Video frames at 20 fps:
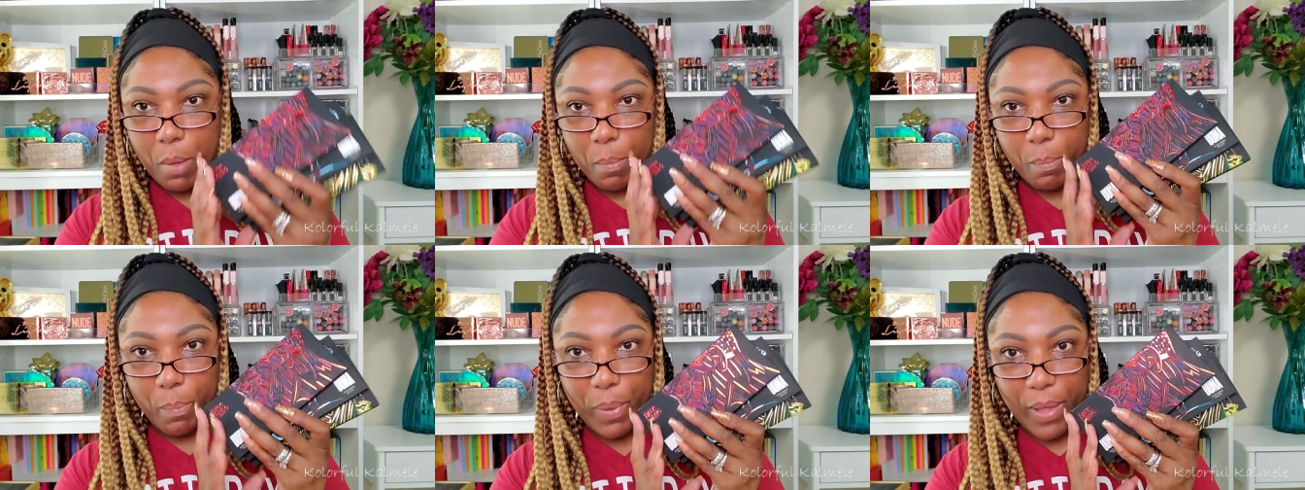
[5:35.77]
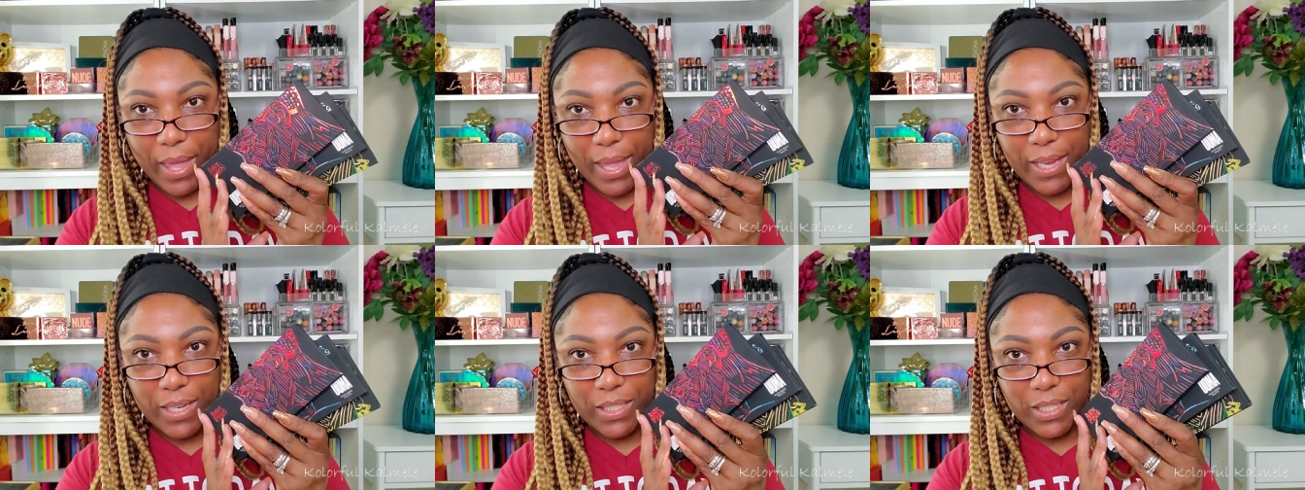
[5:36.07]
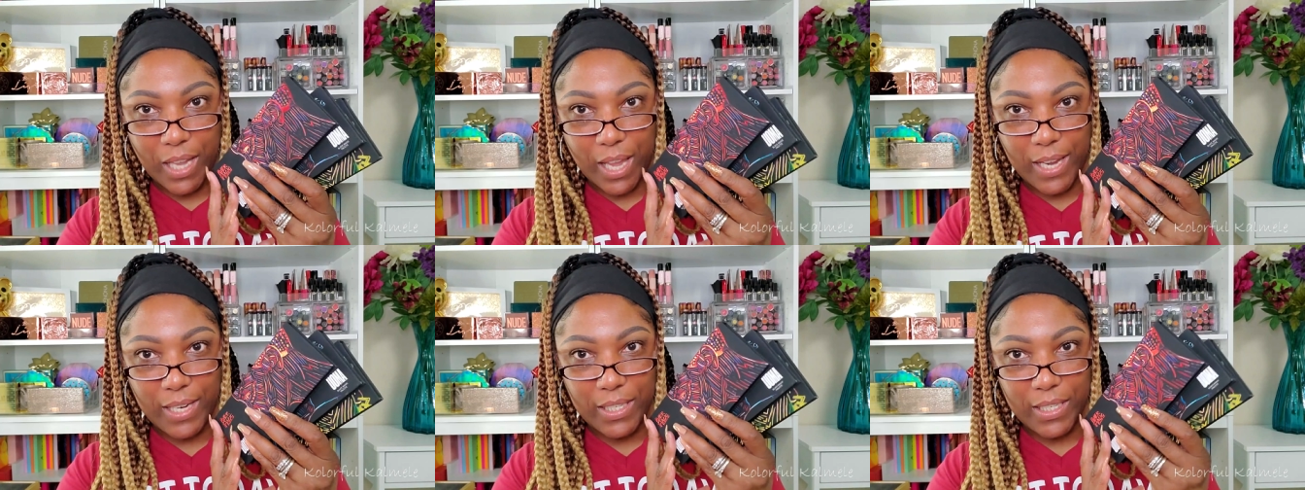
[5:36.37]
But
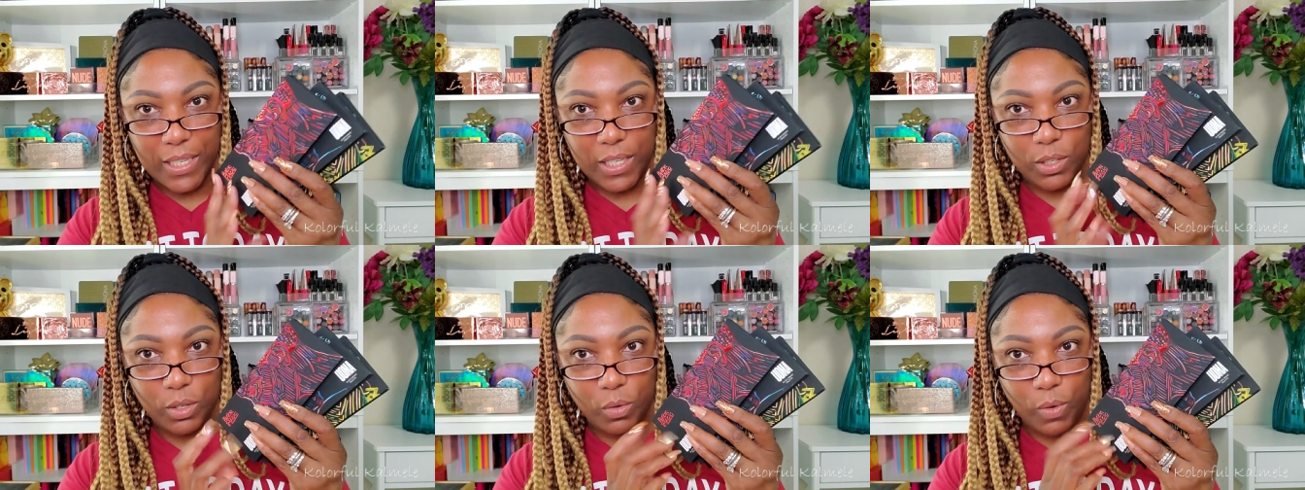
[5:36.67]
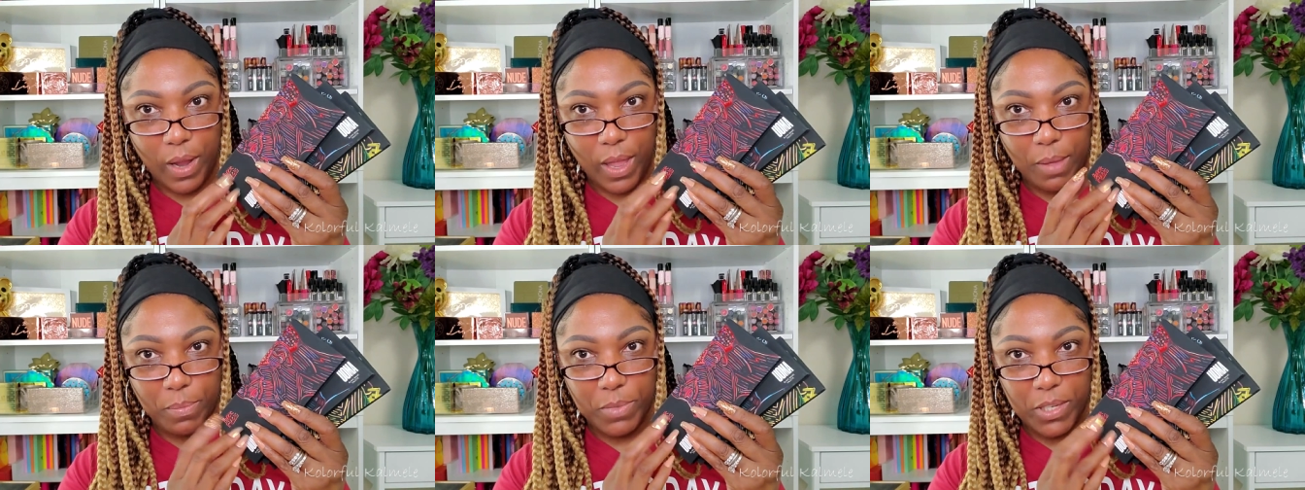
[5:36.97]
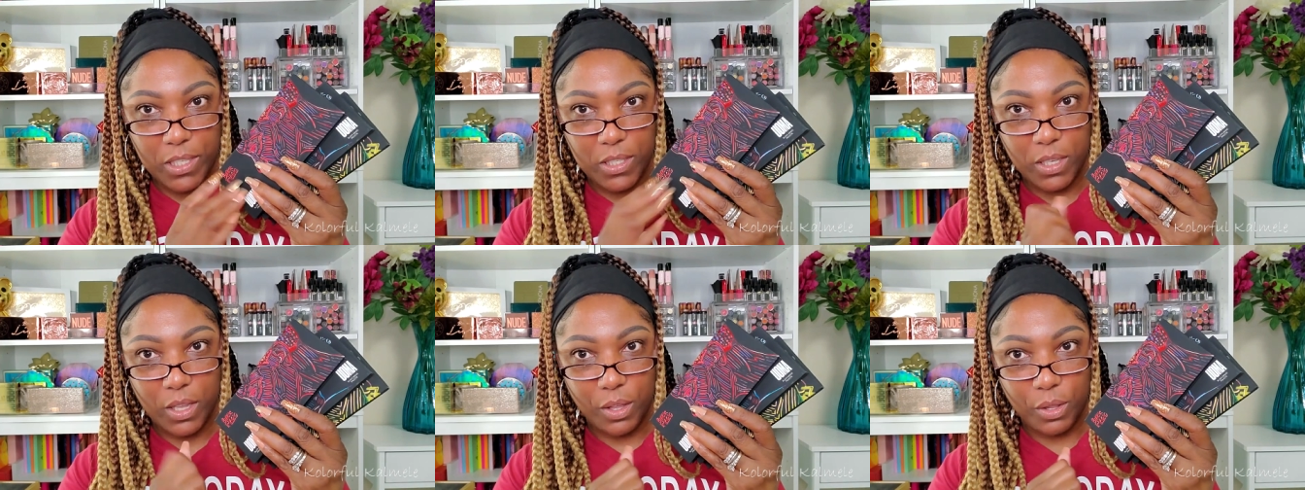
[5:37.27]
I did grab
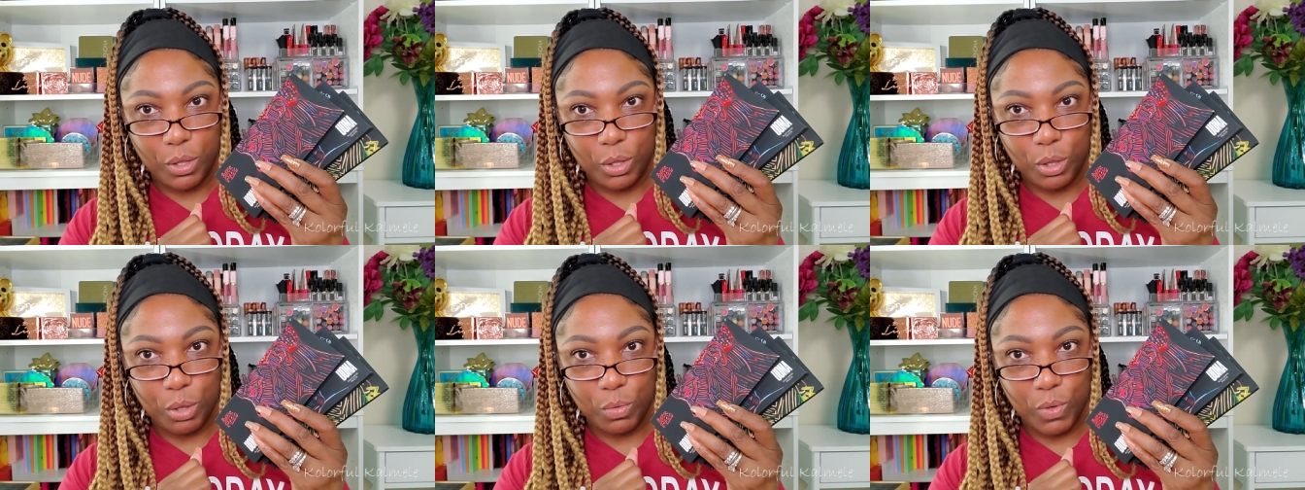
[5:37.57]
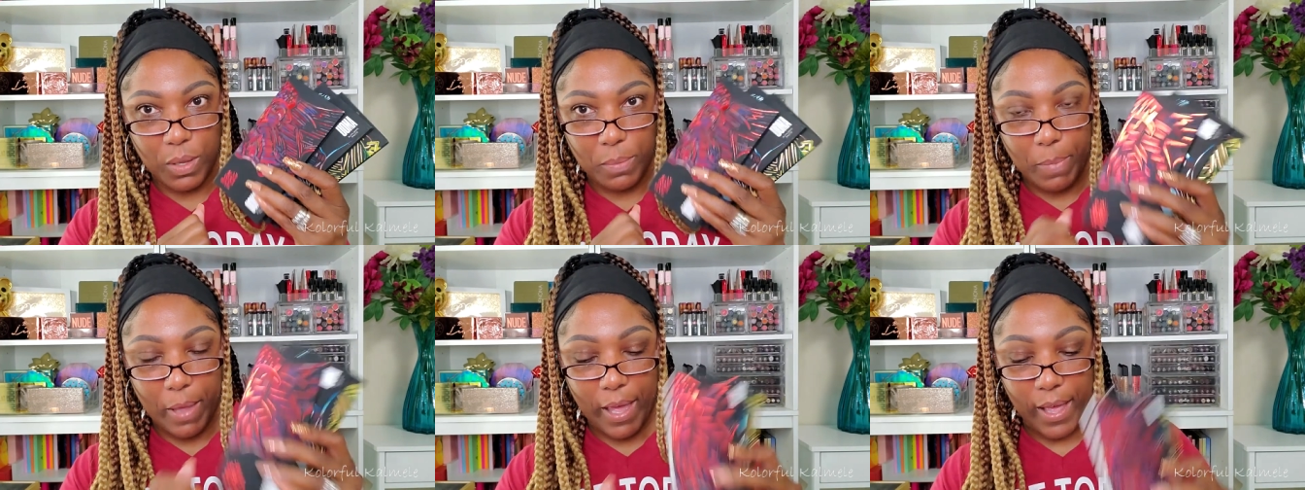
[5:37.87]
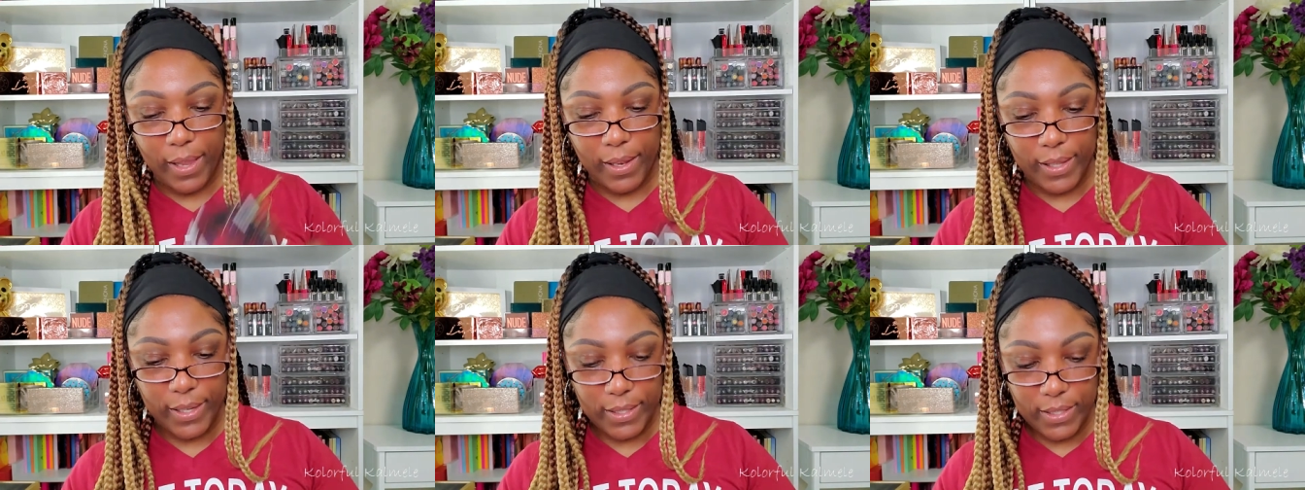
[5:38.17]
these other three
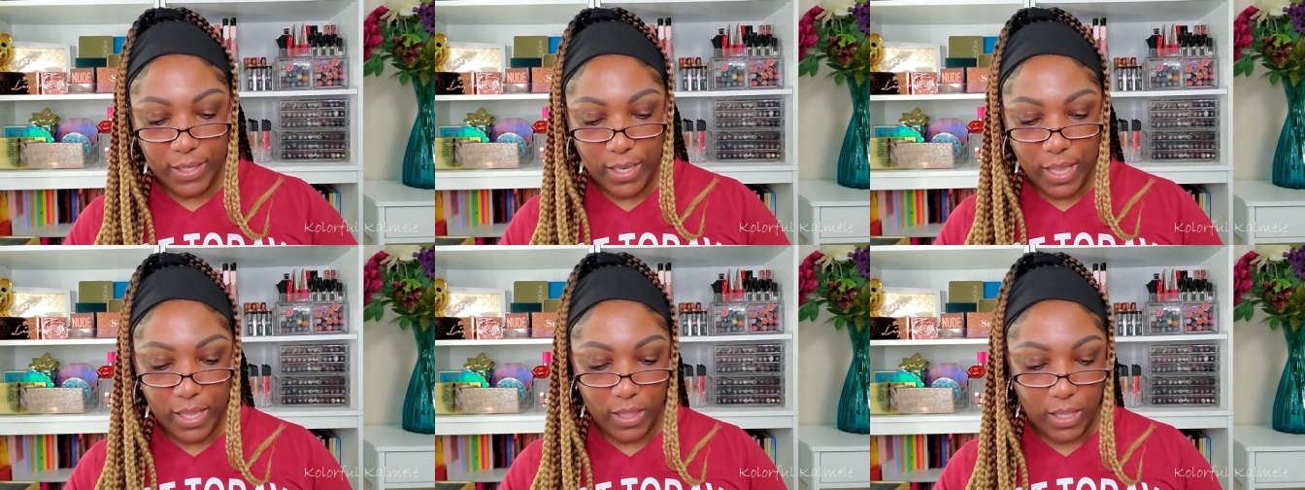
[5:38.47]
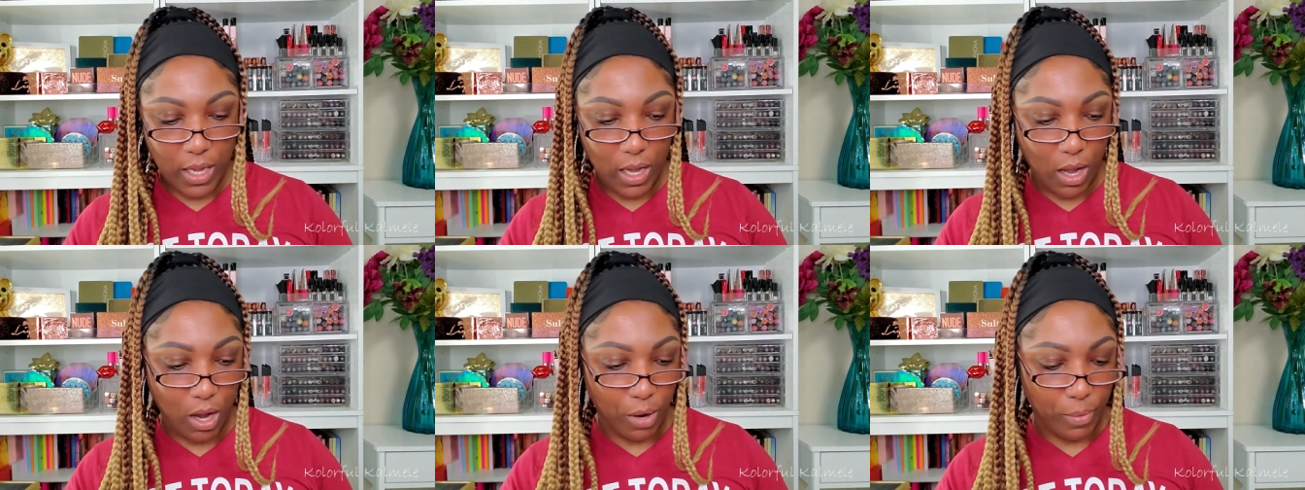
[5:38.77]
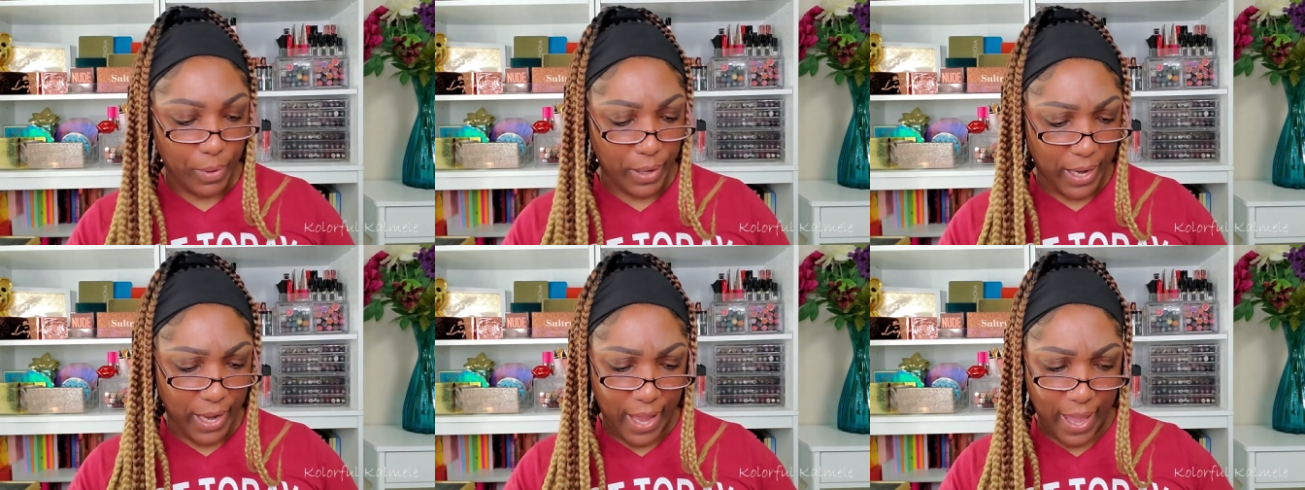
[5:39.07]
palettes that they
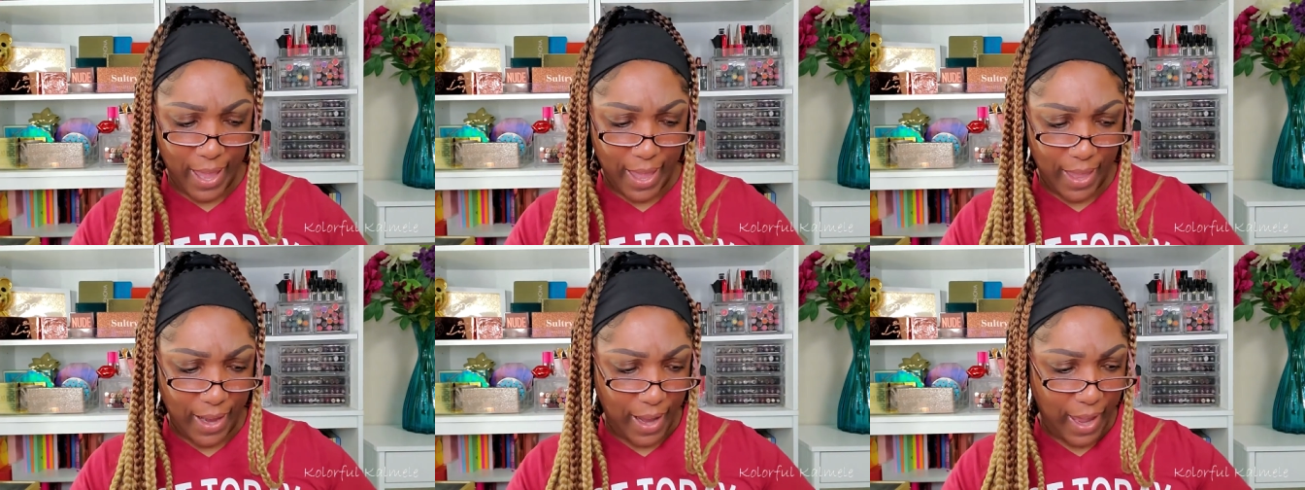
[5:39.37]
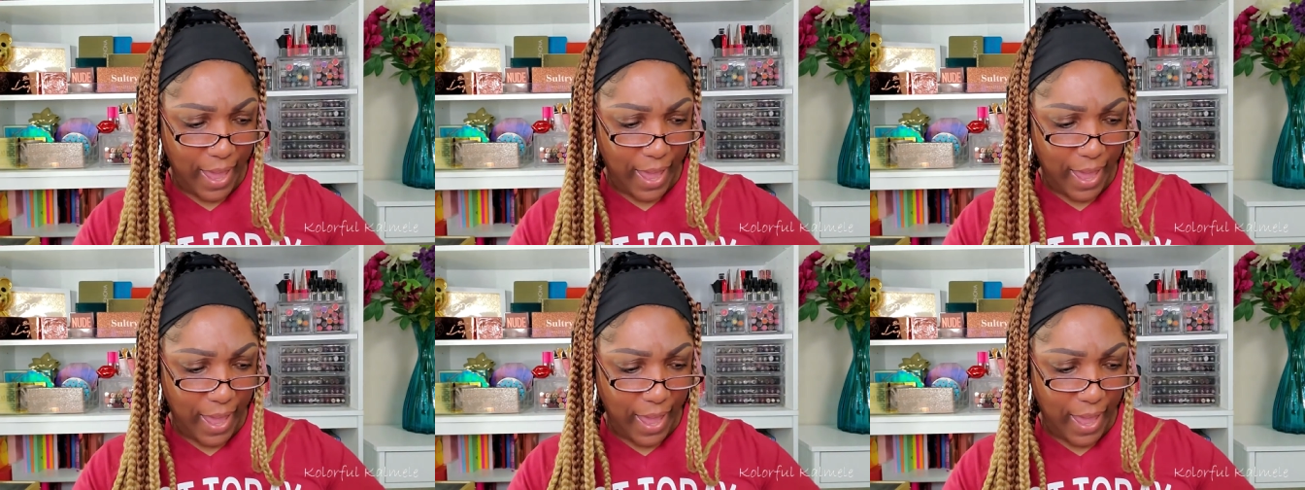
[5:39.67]
already had